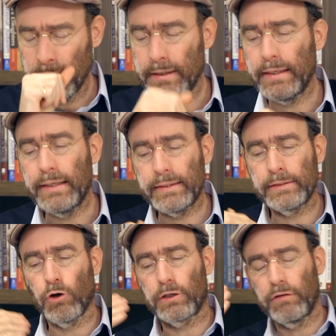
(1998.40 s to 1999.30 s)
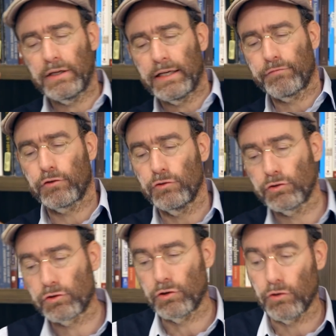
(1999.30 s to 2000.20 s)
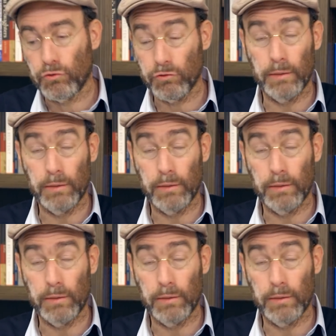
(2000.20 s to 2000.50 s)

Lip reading: he is not giving enough concern to